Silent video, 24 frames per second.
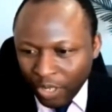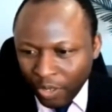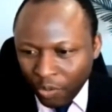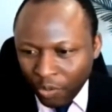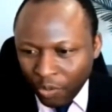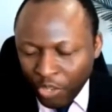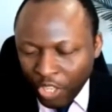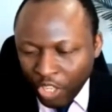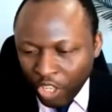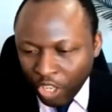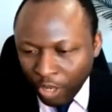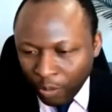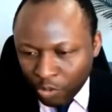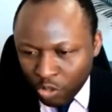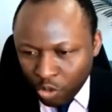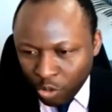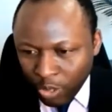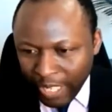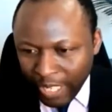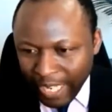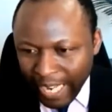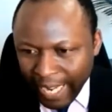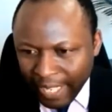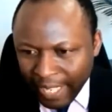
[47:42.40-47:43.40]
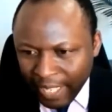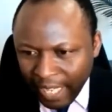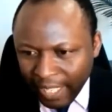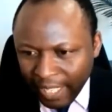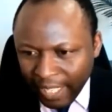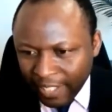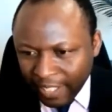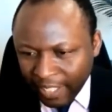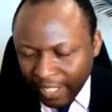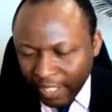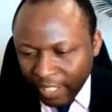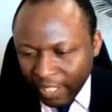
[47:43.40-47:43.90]
we come to an end, I
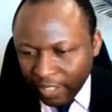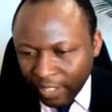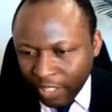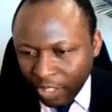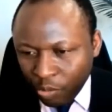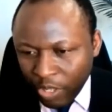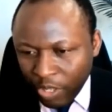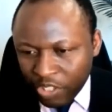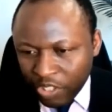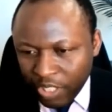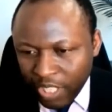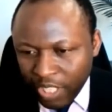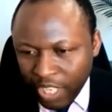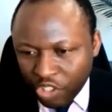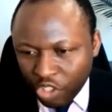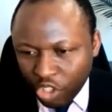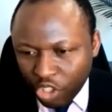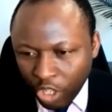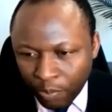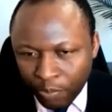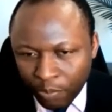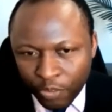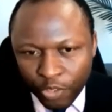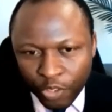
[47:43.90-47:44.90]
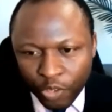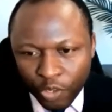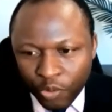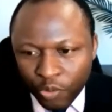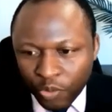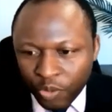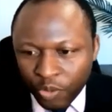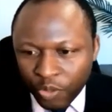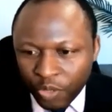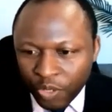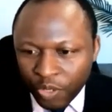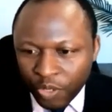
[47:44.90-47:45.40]
think another question has come through.
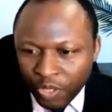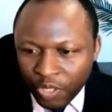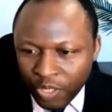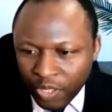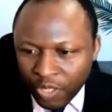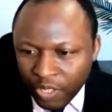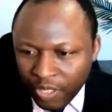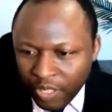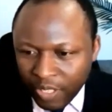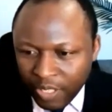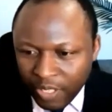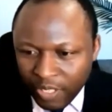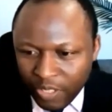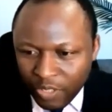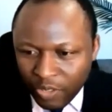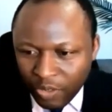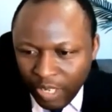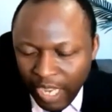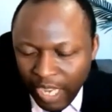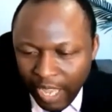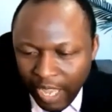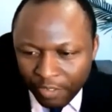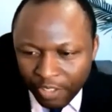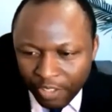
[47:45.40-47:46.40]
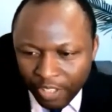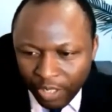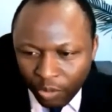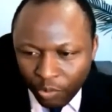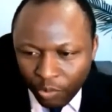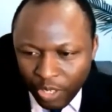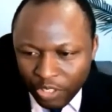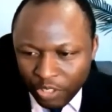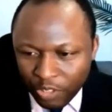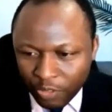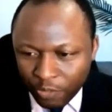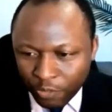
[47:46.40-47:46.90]
So I have another
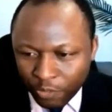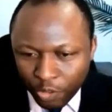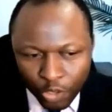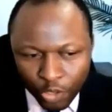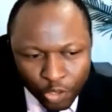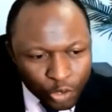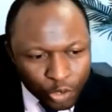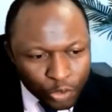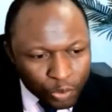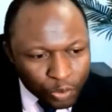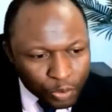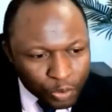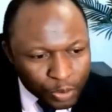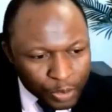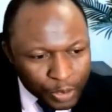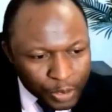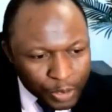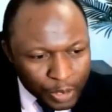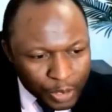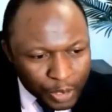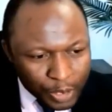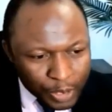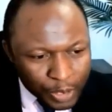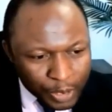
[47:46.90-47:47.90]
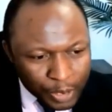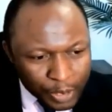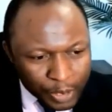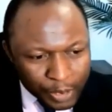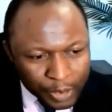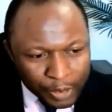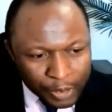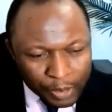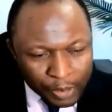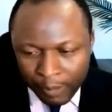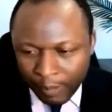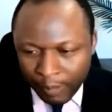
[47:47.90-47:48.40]
question for you,
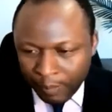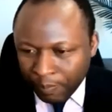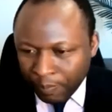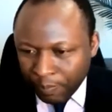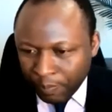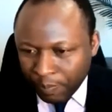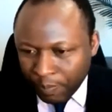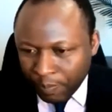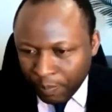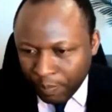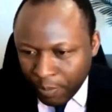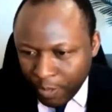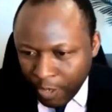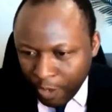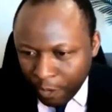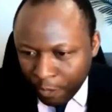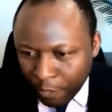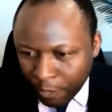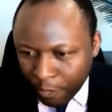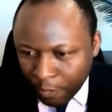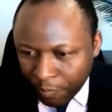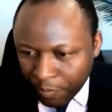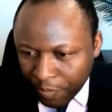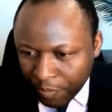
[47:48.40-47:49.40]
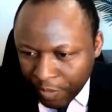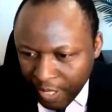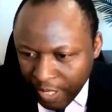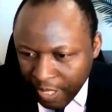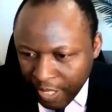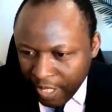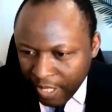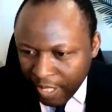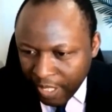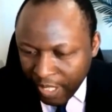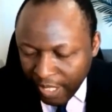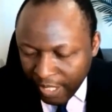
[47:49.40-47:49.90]
Prof.
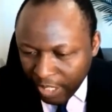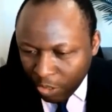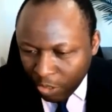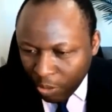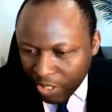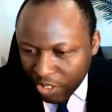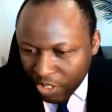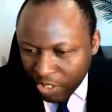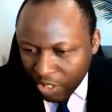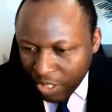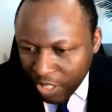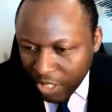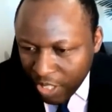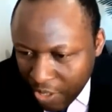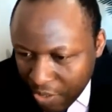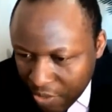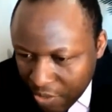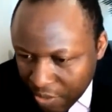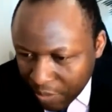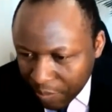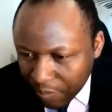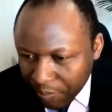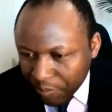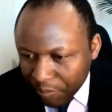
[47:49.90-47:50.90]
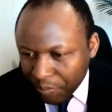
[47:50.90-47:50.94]
And the question is,